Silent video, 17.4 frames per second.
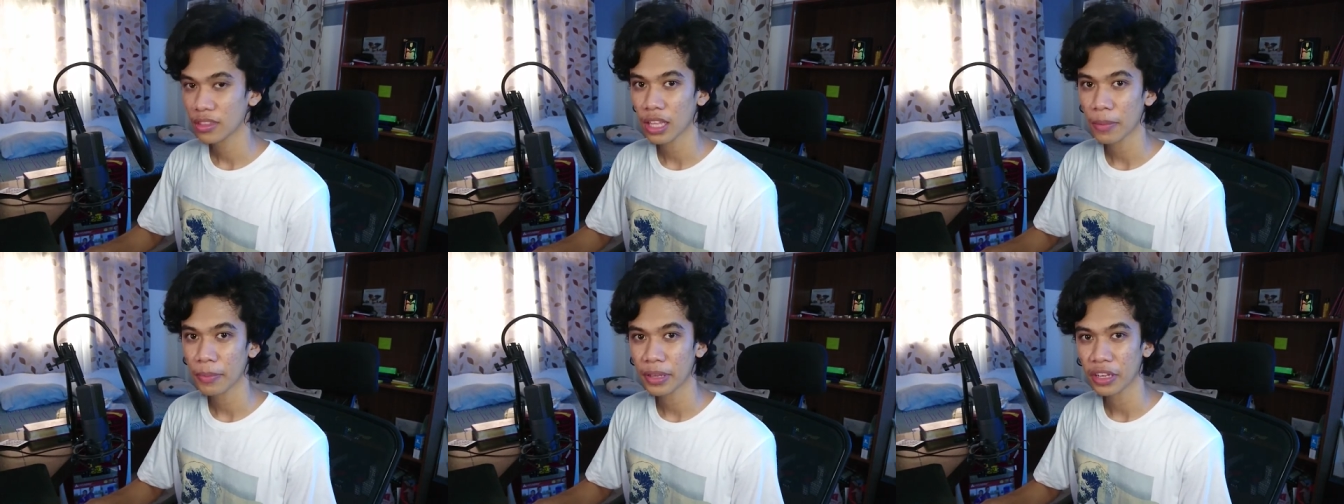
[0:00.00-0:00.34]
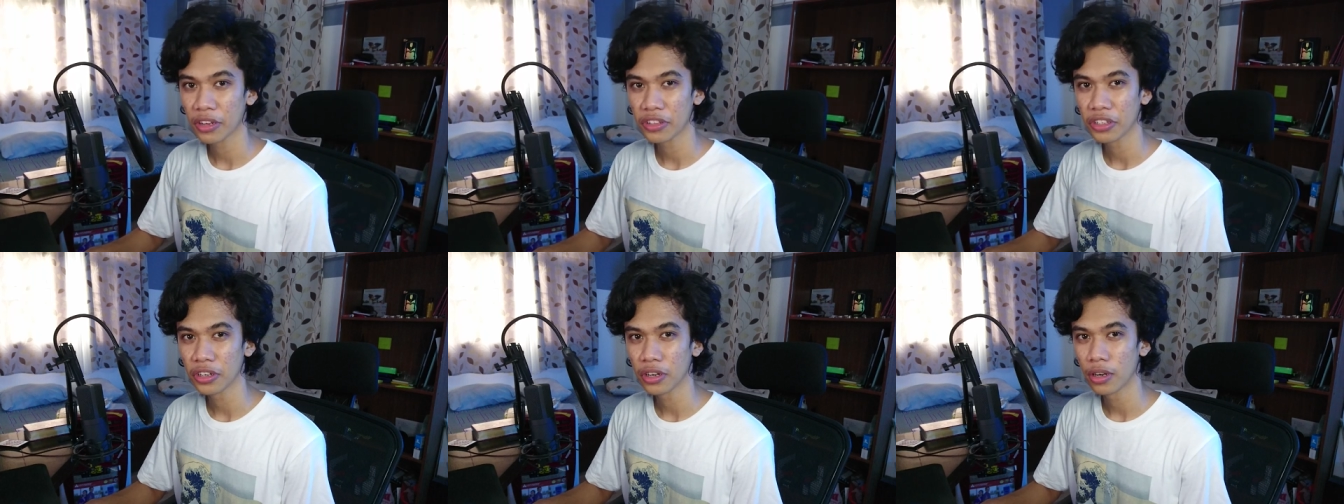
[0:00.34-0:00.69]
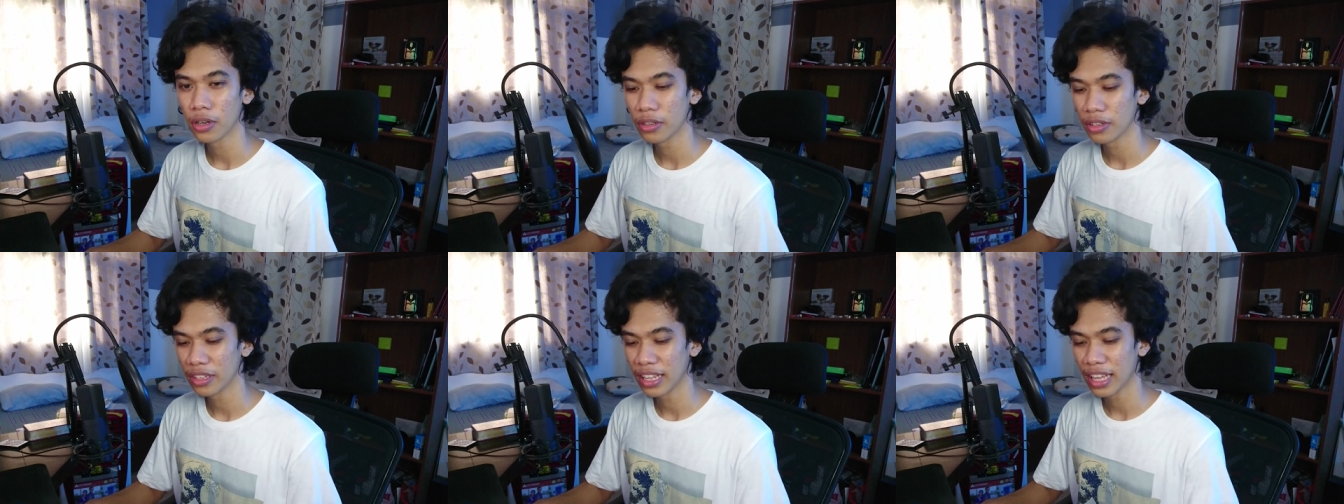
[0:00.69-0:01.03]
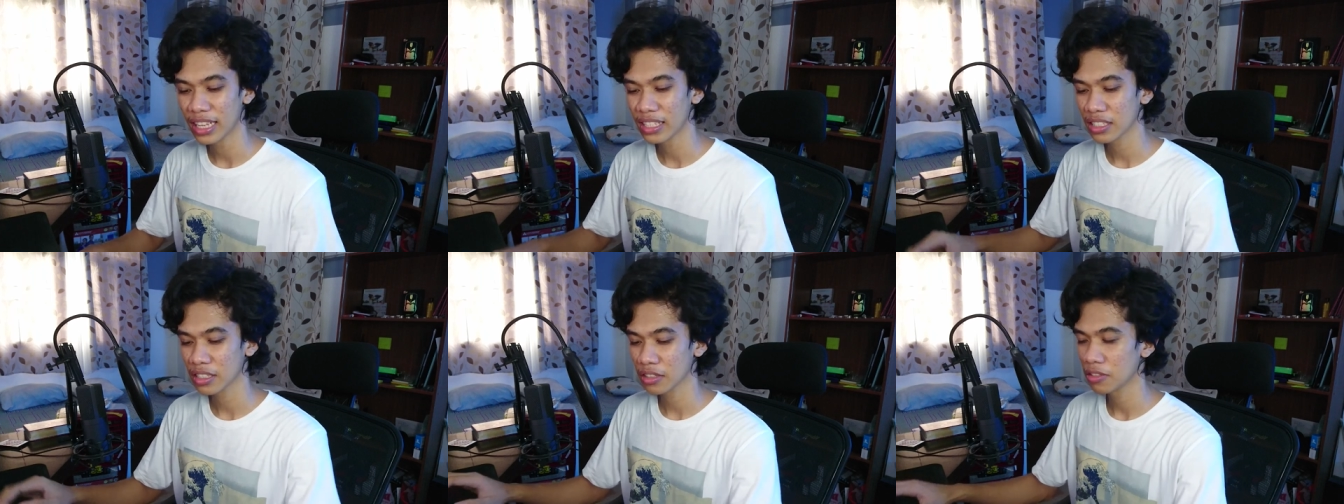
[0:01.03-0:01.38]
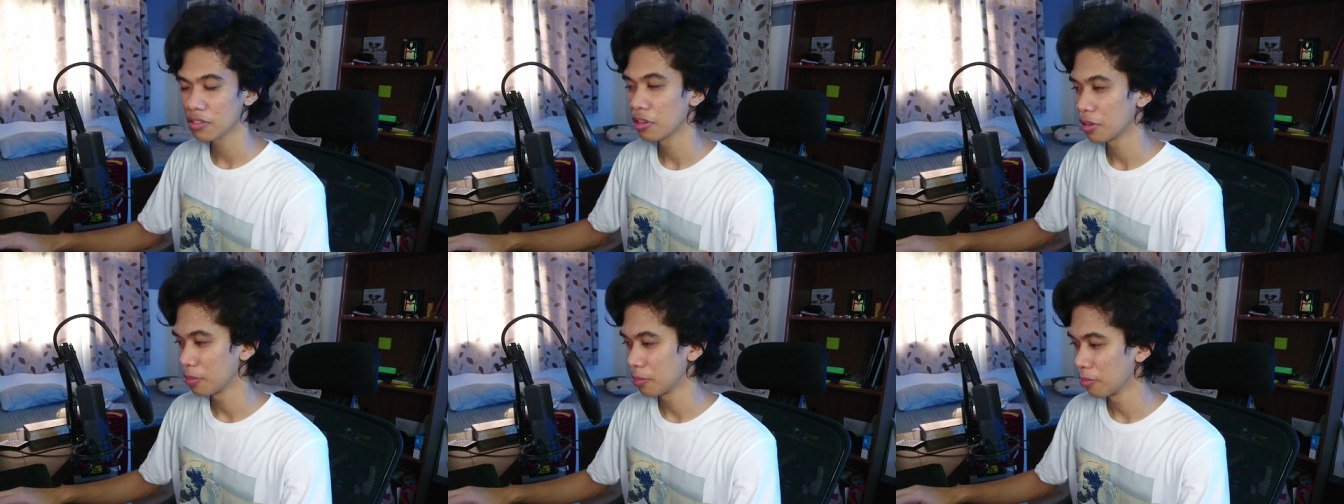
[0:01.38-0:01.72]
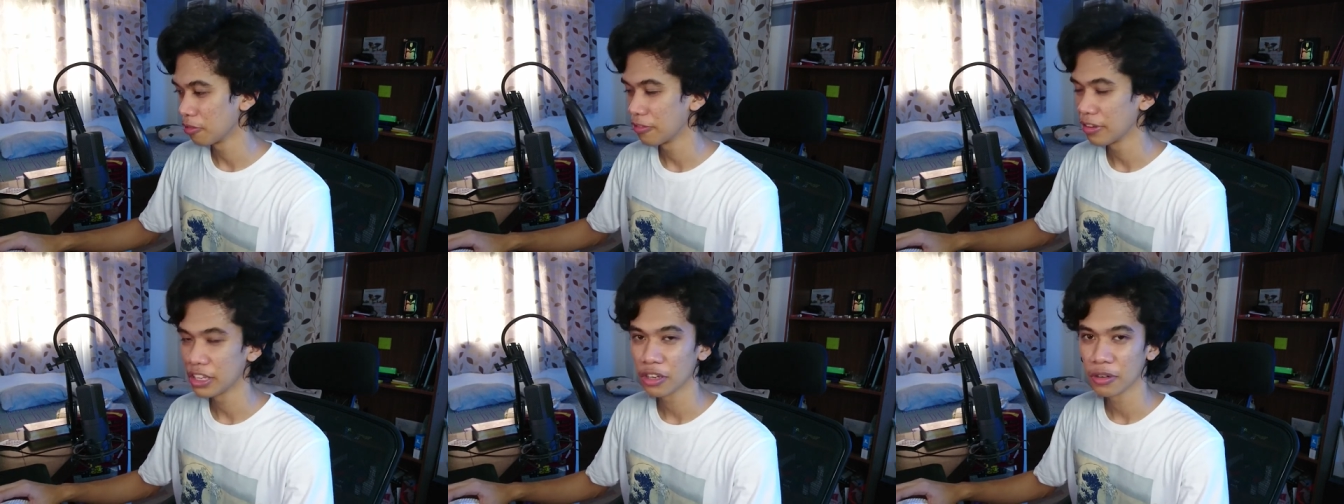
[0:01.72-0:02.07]
tapping on your desk or
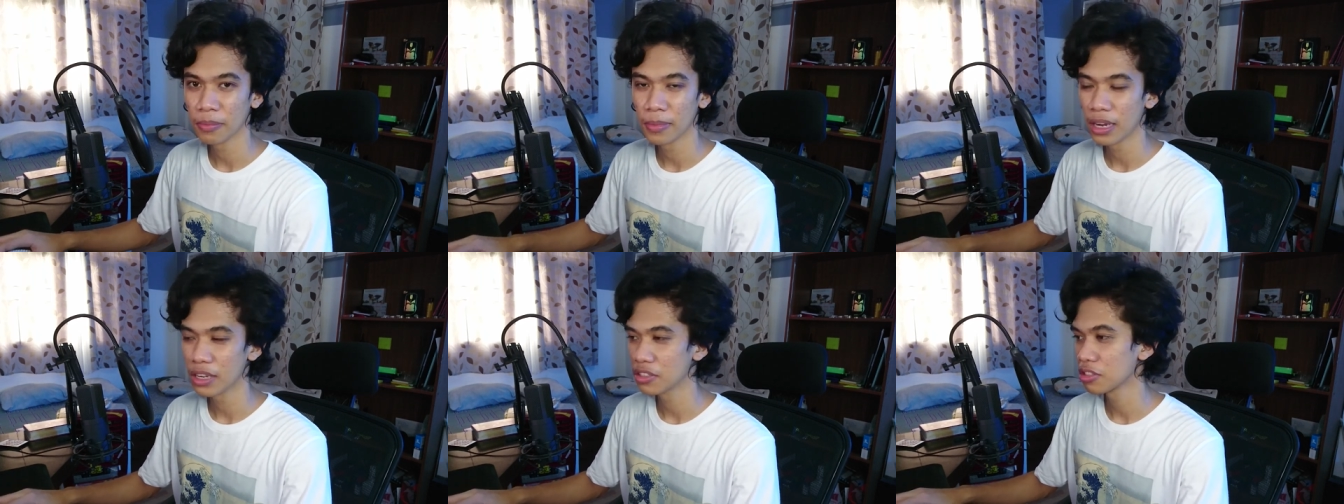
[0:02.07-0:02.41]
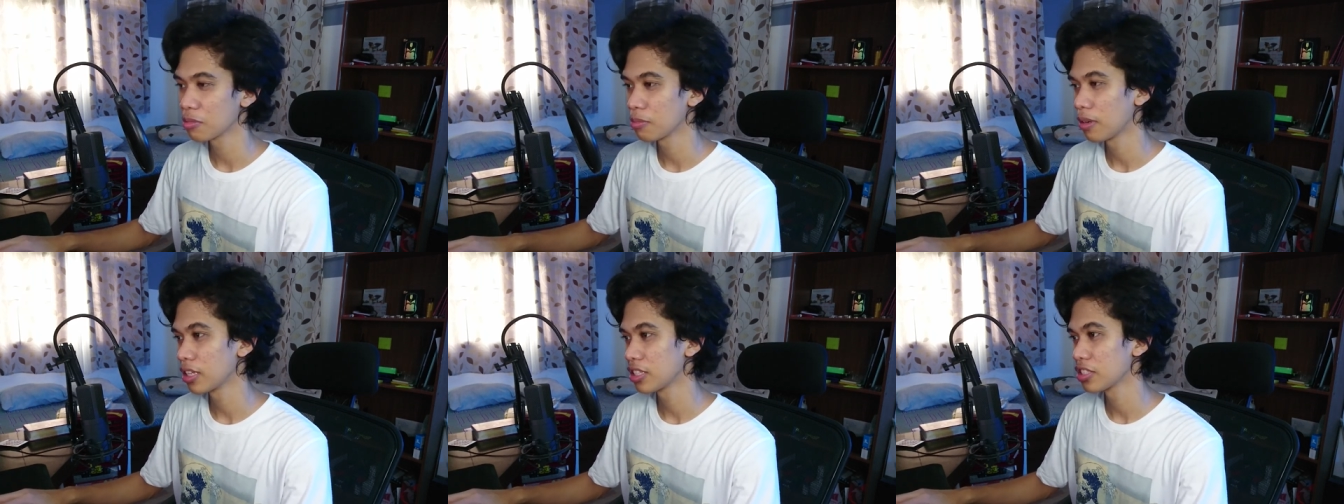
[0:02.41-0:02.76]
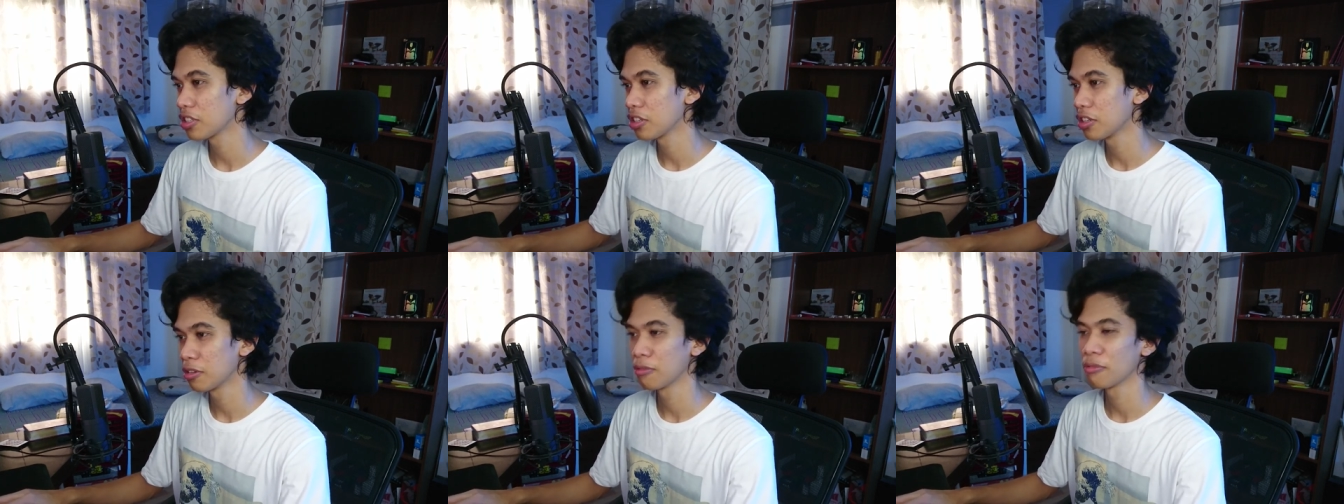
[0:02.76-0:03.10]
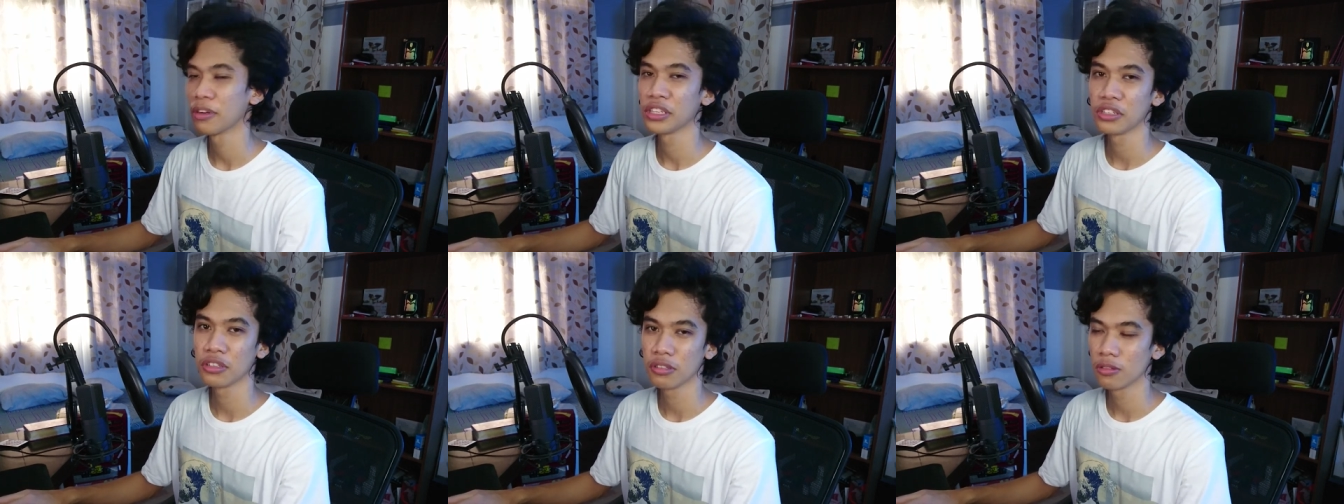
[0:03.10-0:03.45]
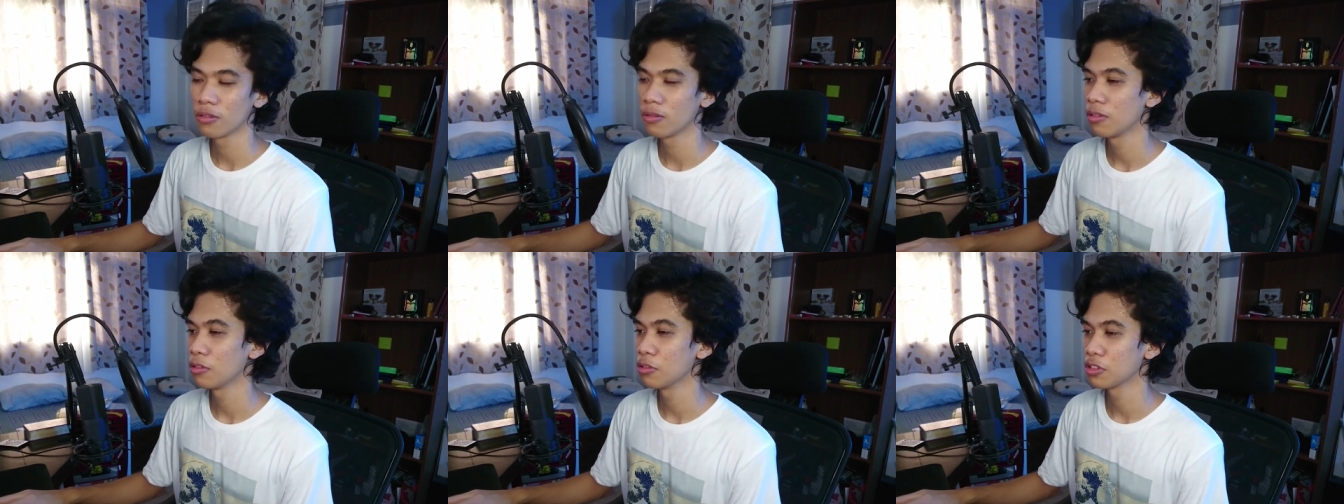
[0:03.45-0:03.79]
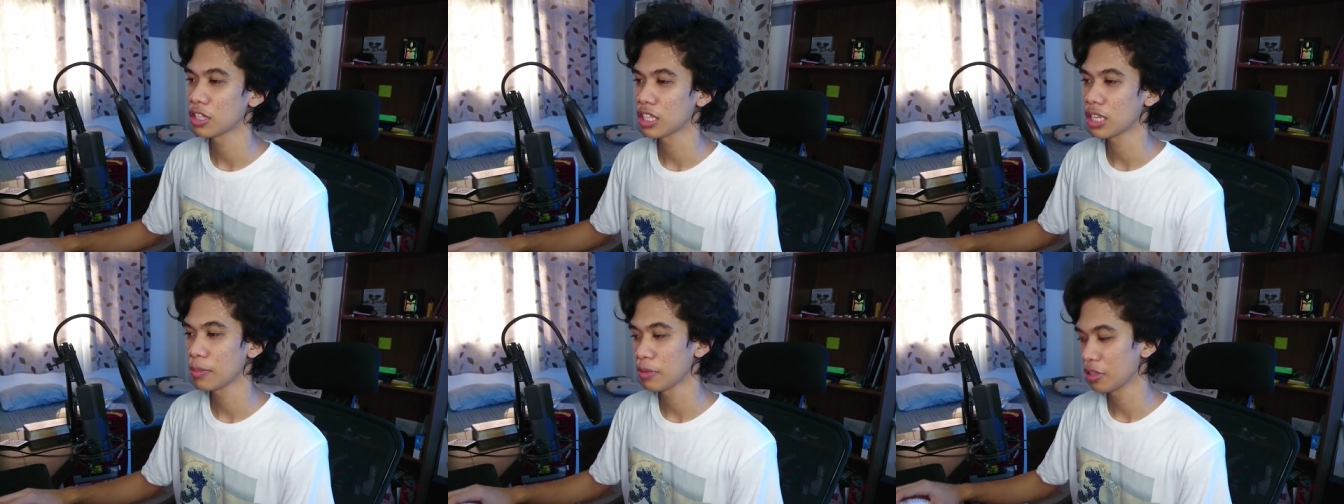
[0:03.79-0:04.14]
moving your mouse too much or when you
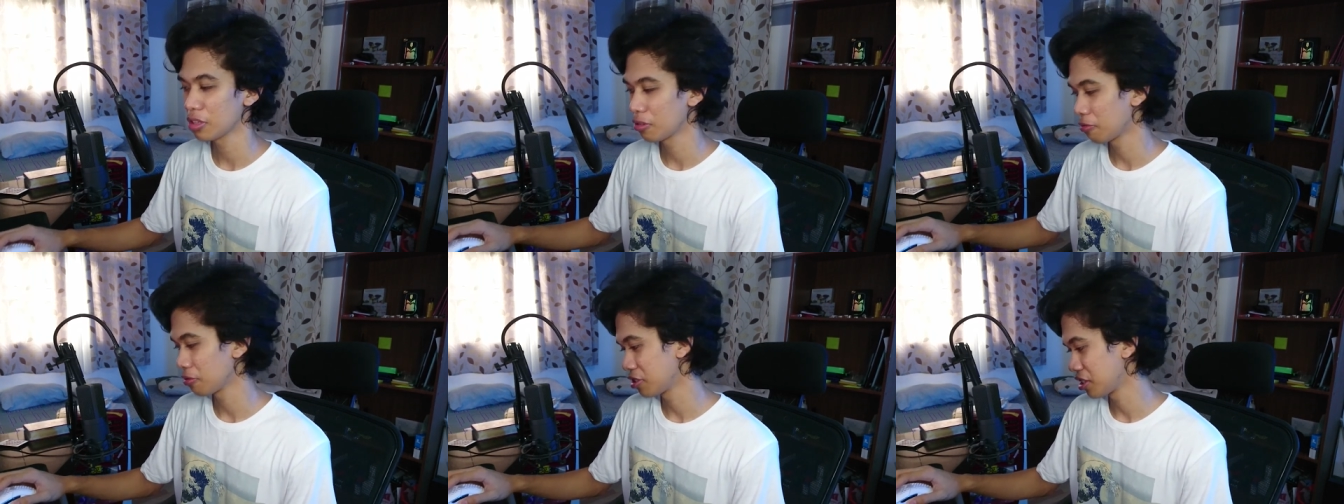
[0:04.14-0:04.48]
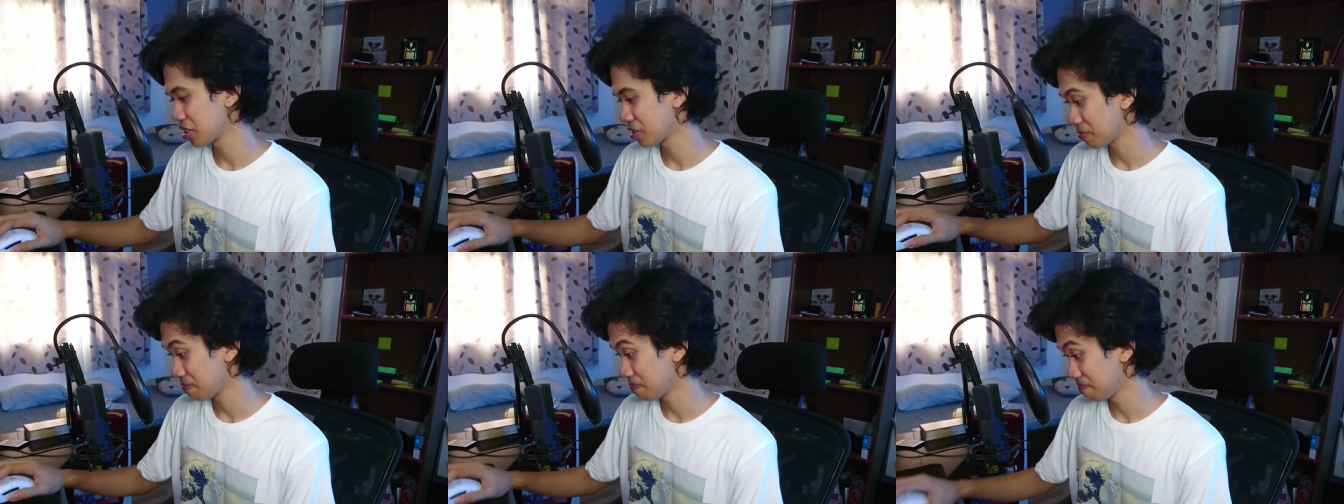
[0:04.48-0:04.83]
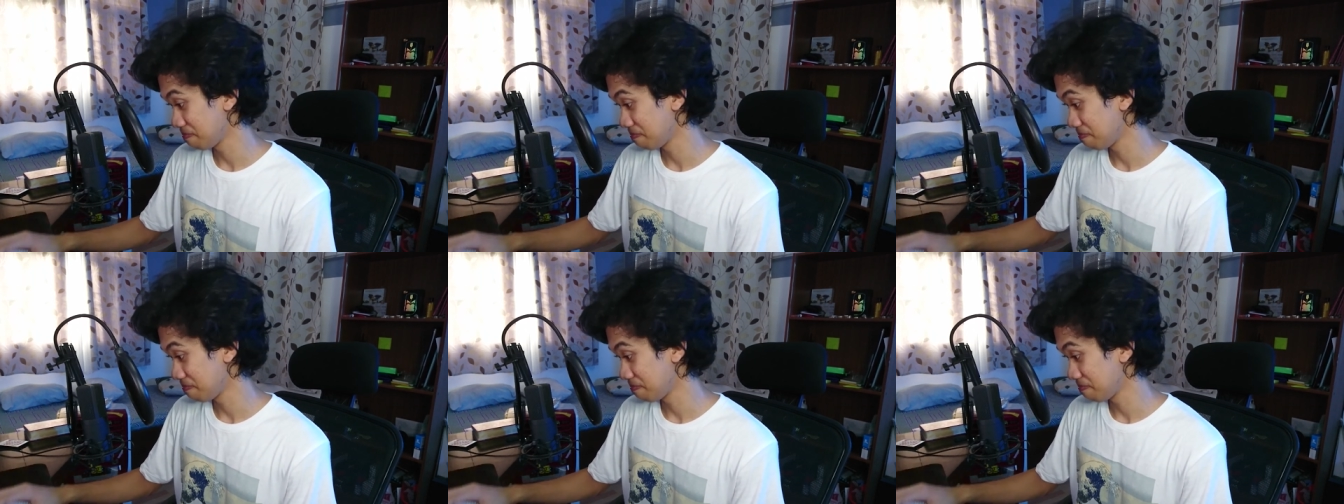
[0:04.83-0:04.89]
lose a game, you know, just...